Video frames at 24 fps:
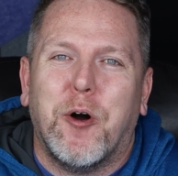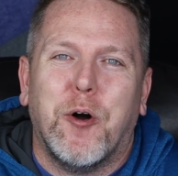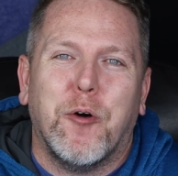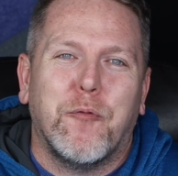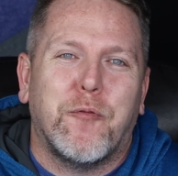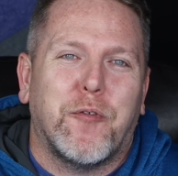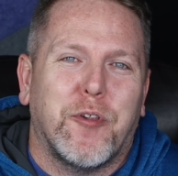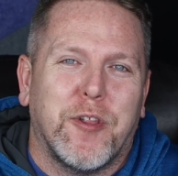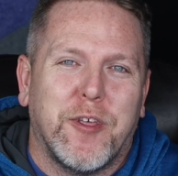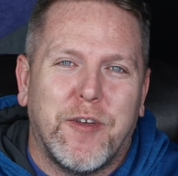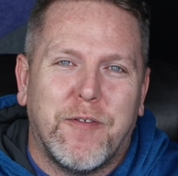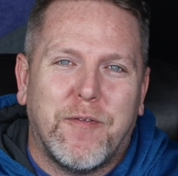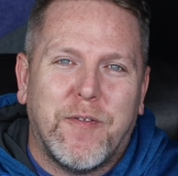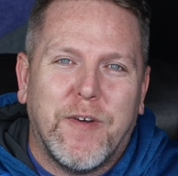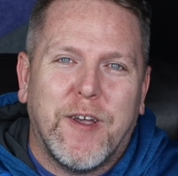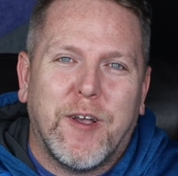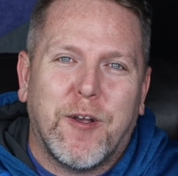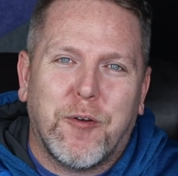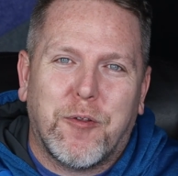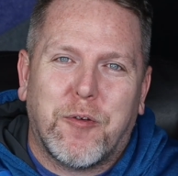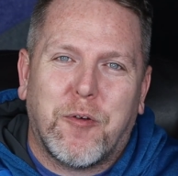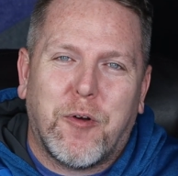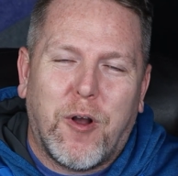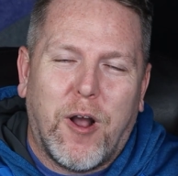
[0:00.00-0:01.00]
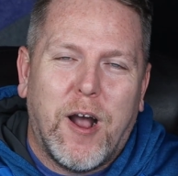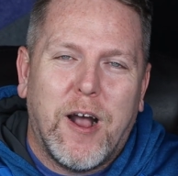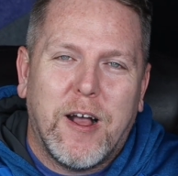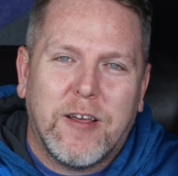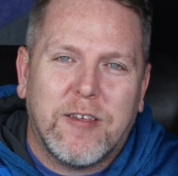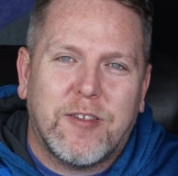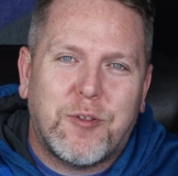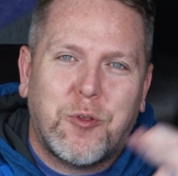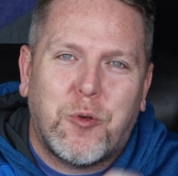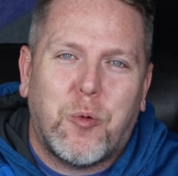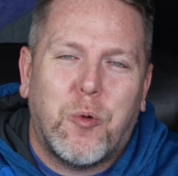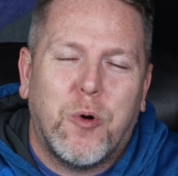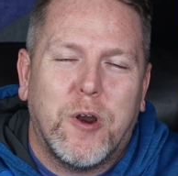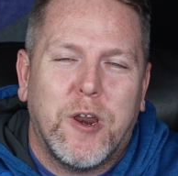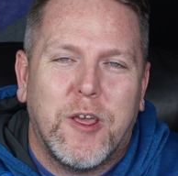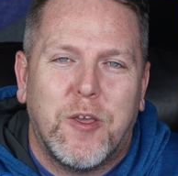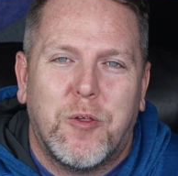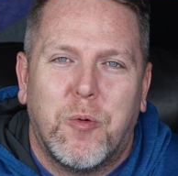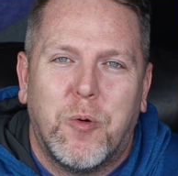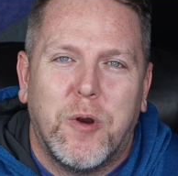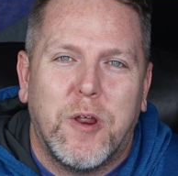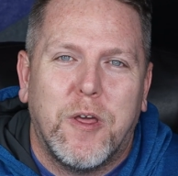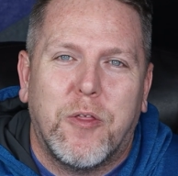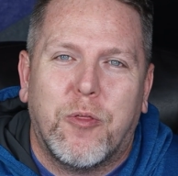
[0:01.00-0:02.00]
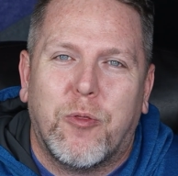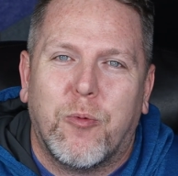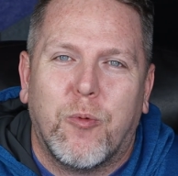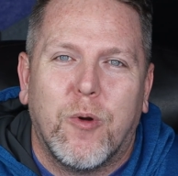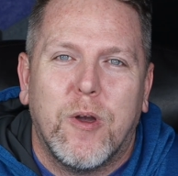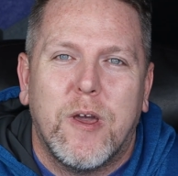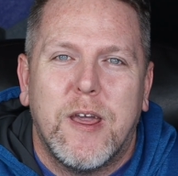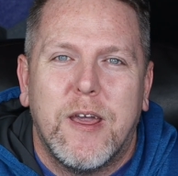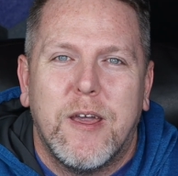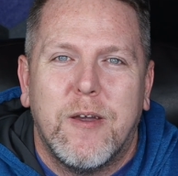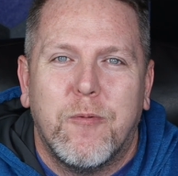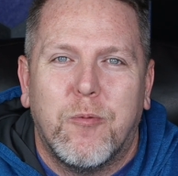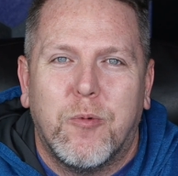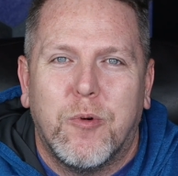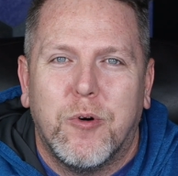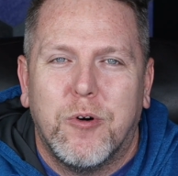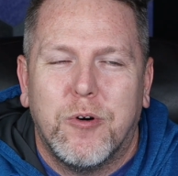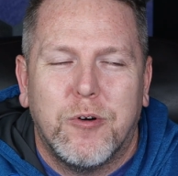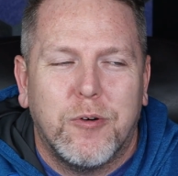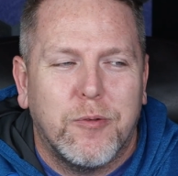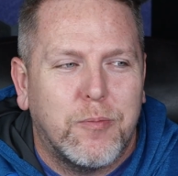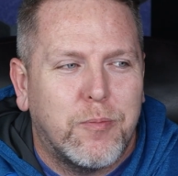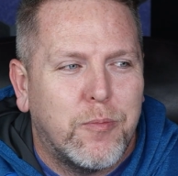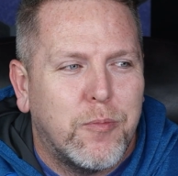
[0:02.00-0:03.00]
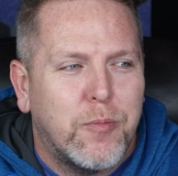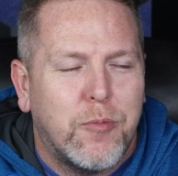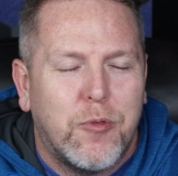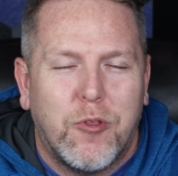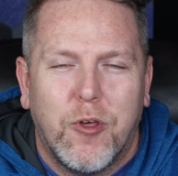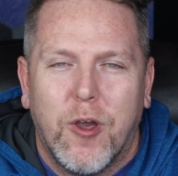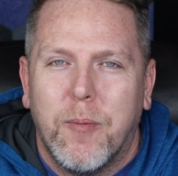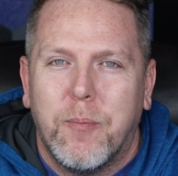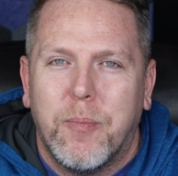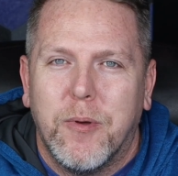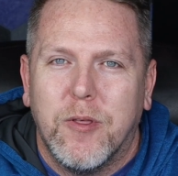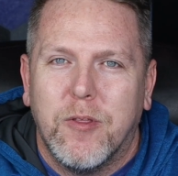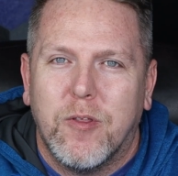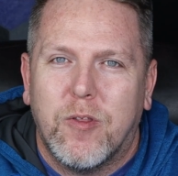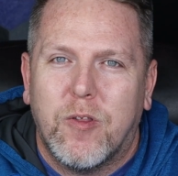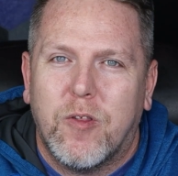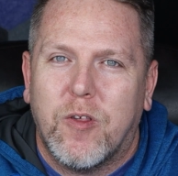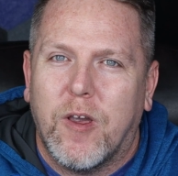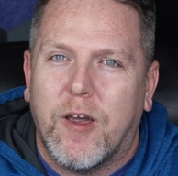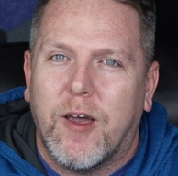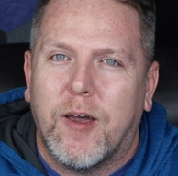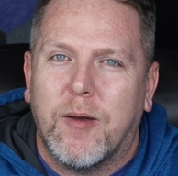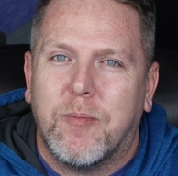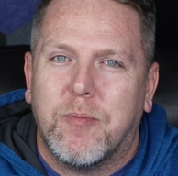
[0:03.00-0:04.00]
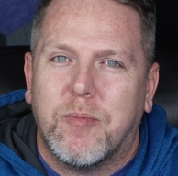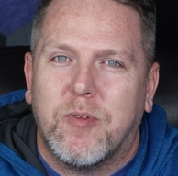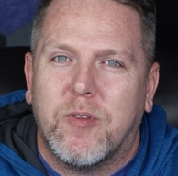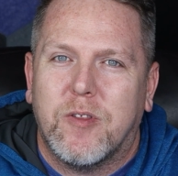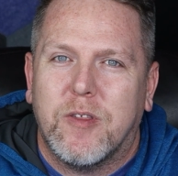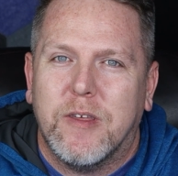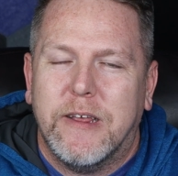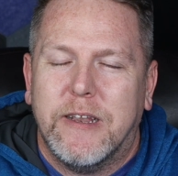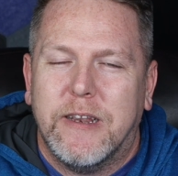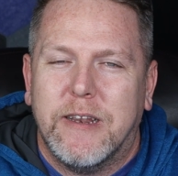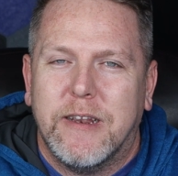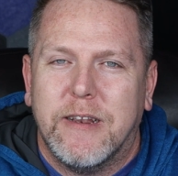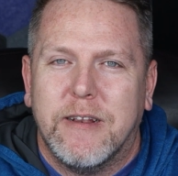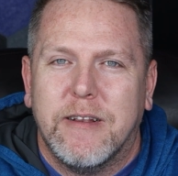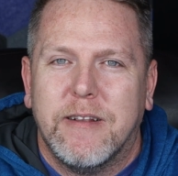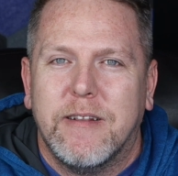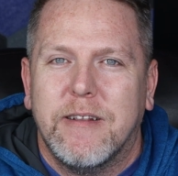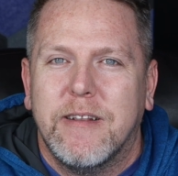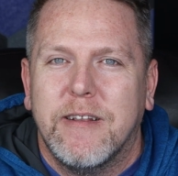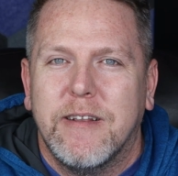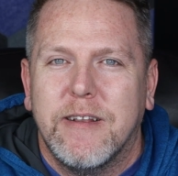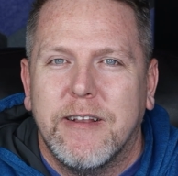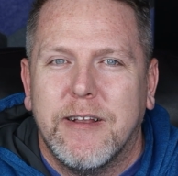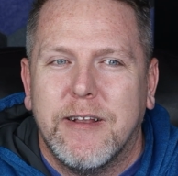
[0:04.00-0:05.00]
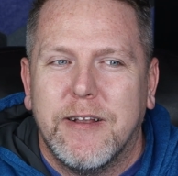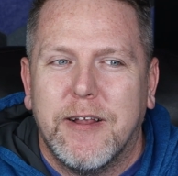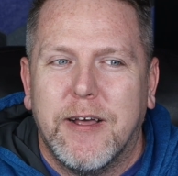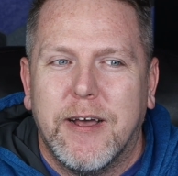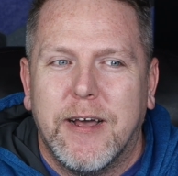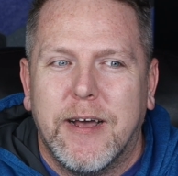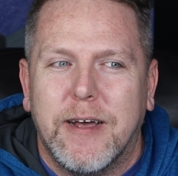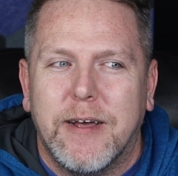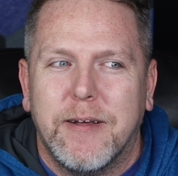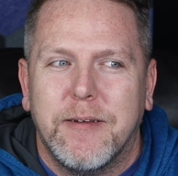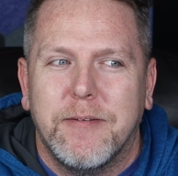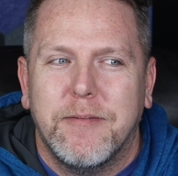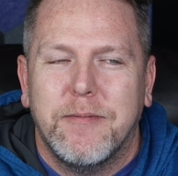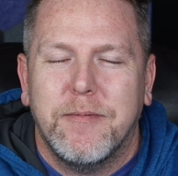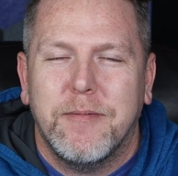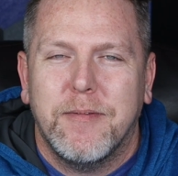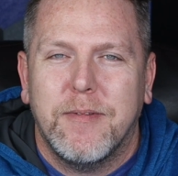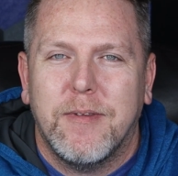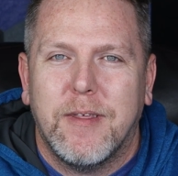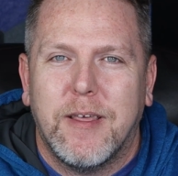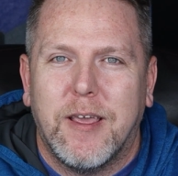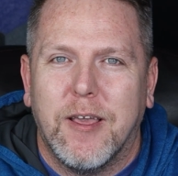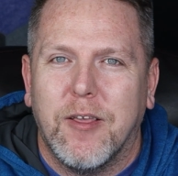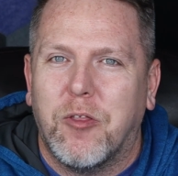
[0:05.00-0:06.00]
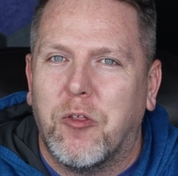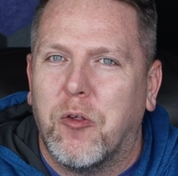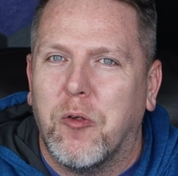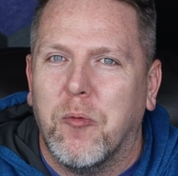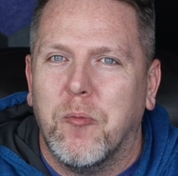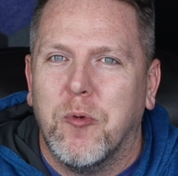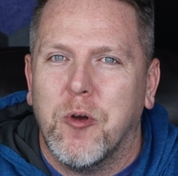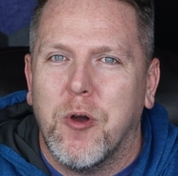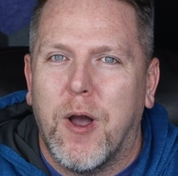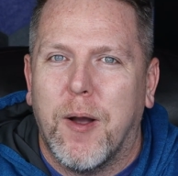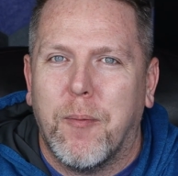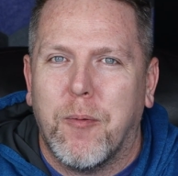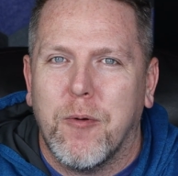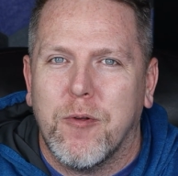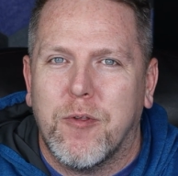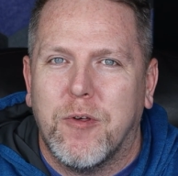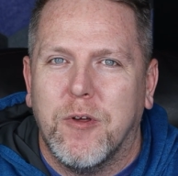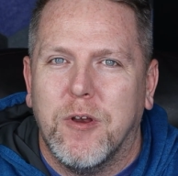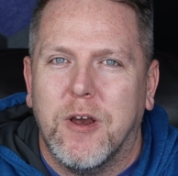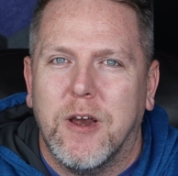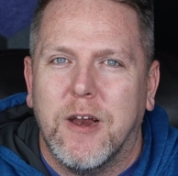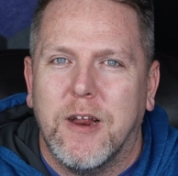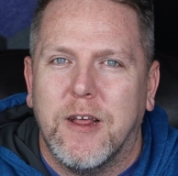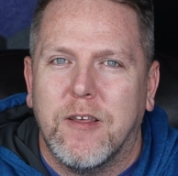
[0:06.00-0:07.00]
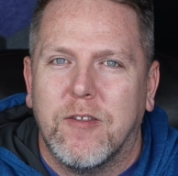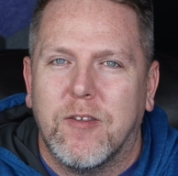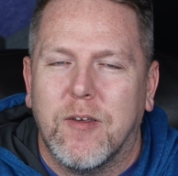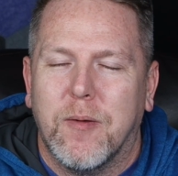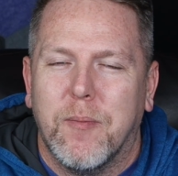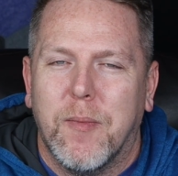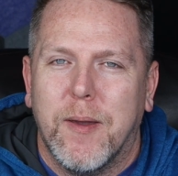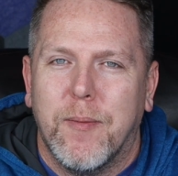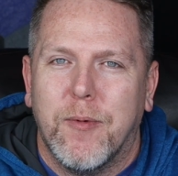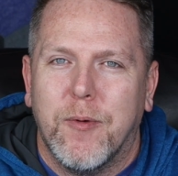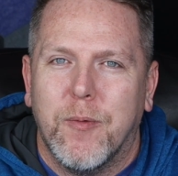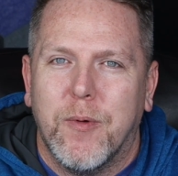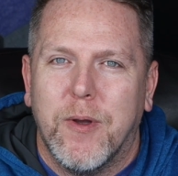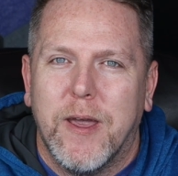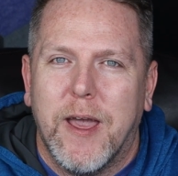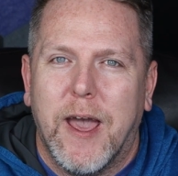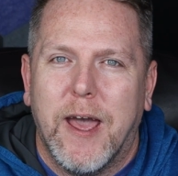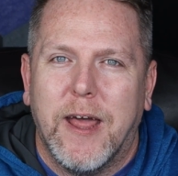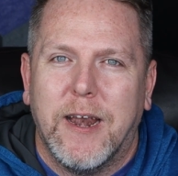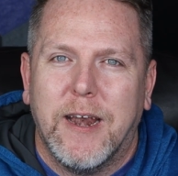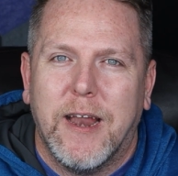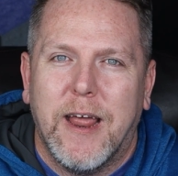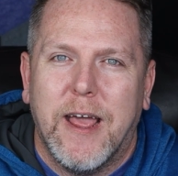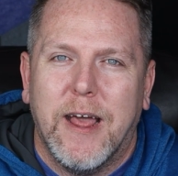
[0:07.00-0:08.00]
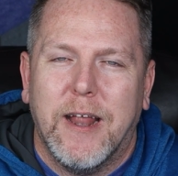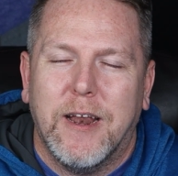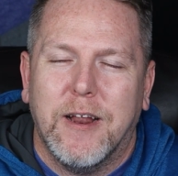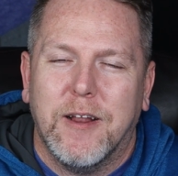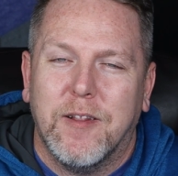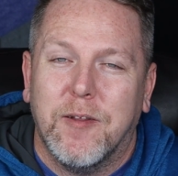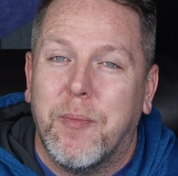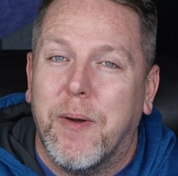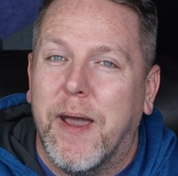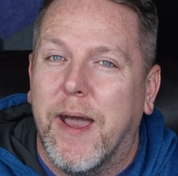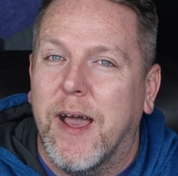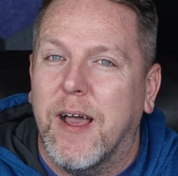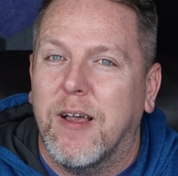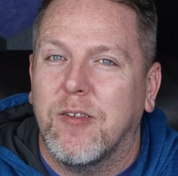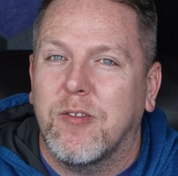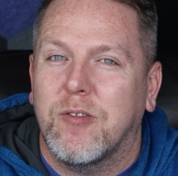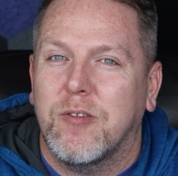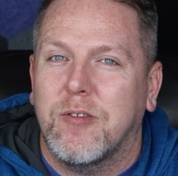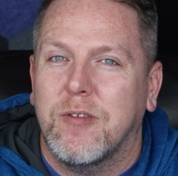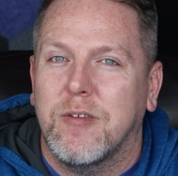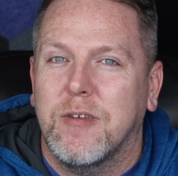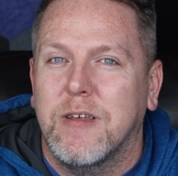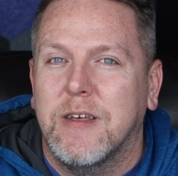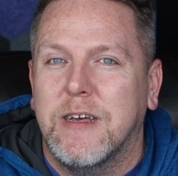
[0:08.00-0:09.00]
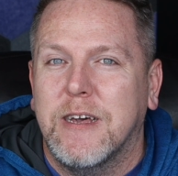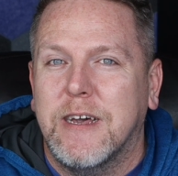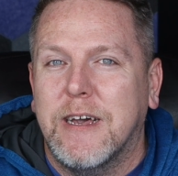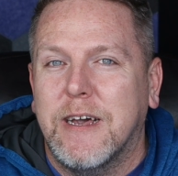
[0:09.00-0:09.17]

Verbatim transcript: Hopefully, fingers crossed, 2023 will jump in subs and uh, get some new opportunities that maybe we hadn't had in the past.